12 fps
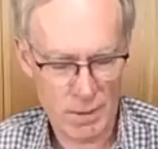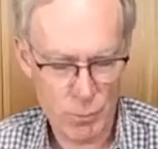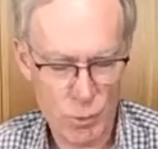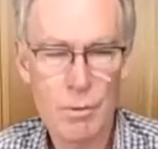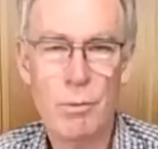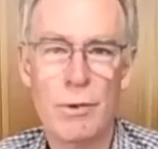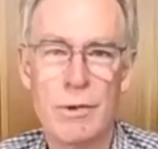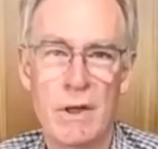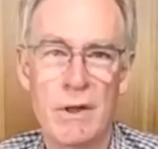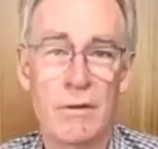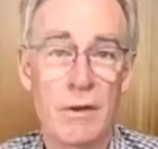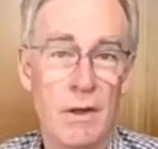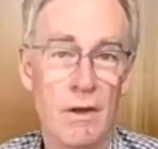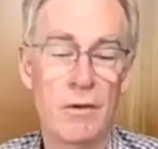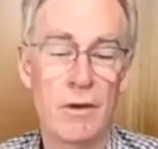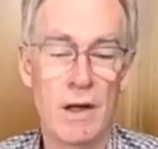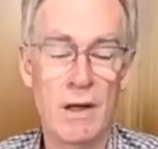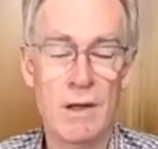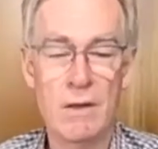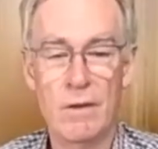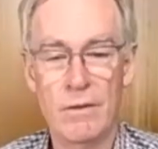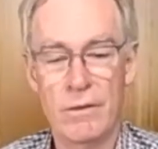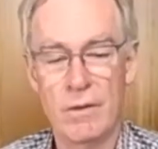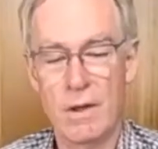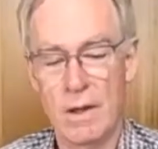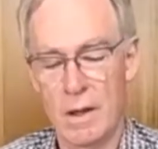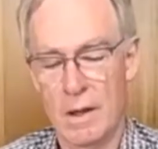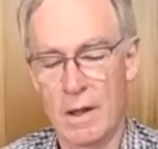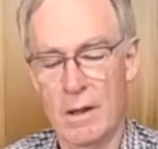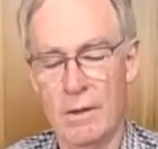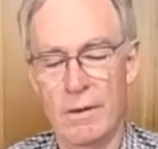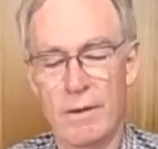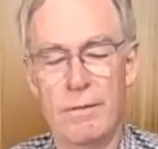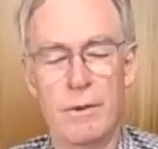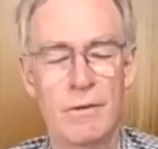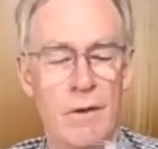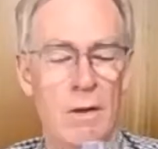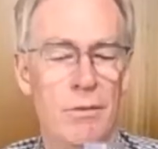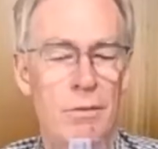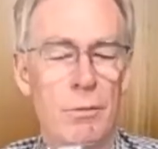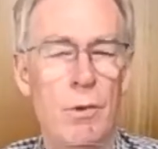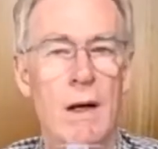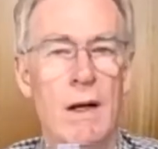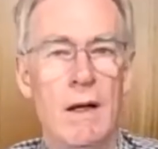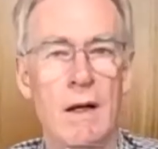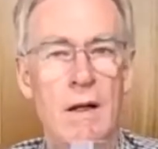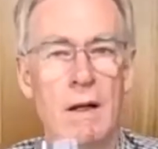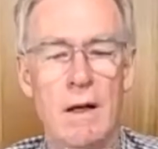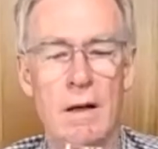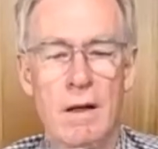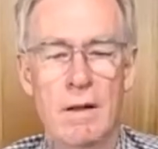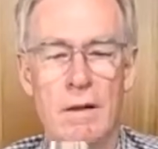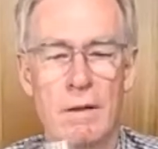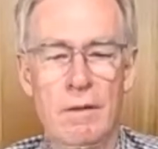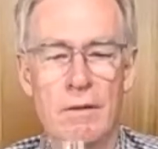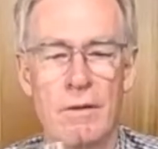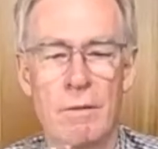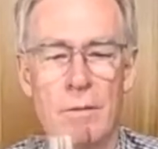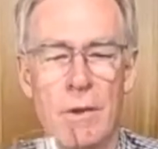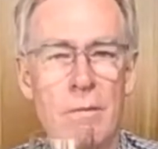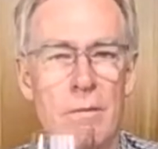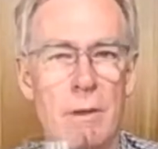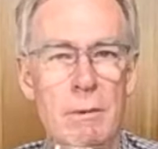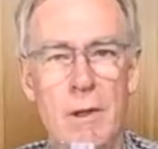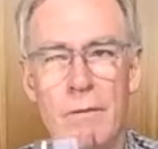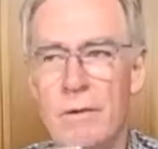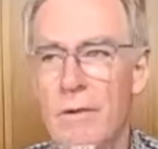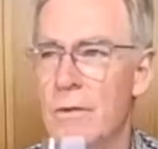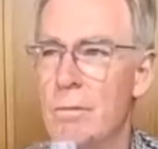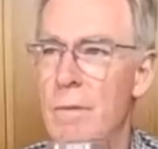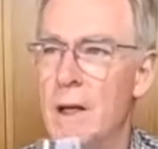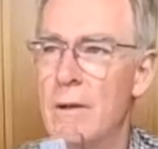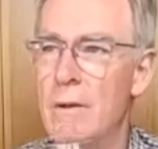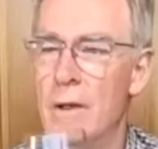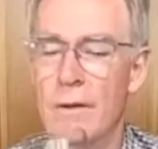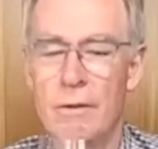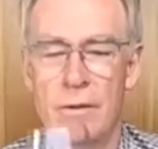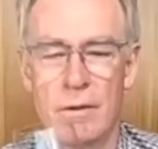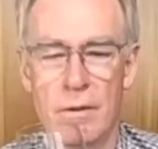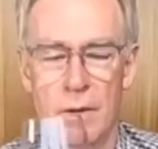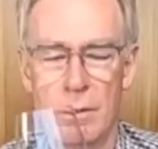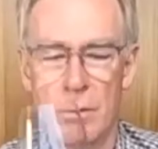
more and more toasty as it ages. It'll develop some more honeyed character and maybe even some butteriness to it.